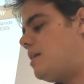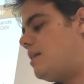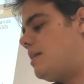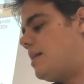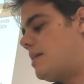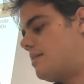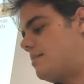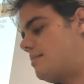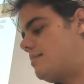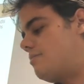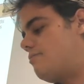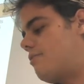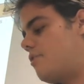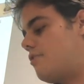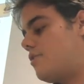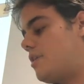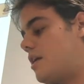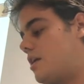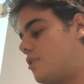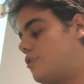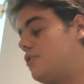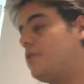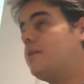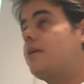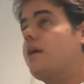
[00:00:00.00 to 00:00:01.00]
Less
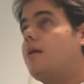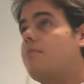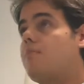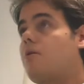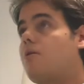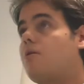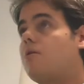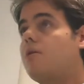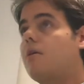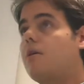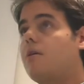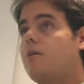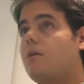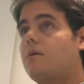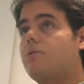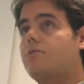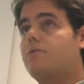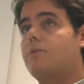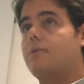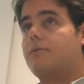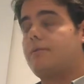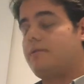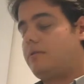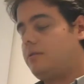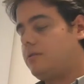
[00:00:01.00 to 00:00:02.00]
variation among
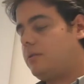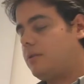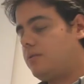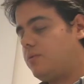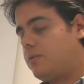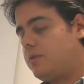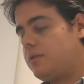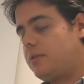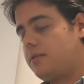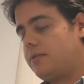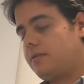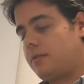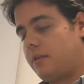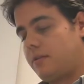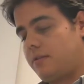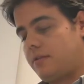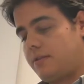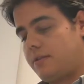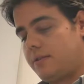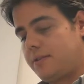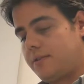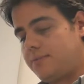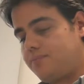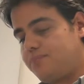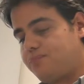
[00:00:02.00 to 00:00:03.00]
countries with the
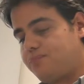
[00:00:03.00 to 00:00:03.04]
standards.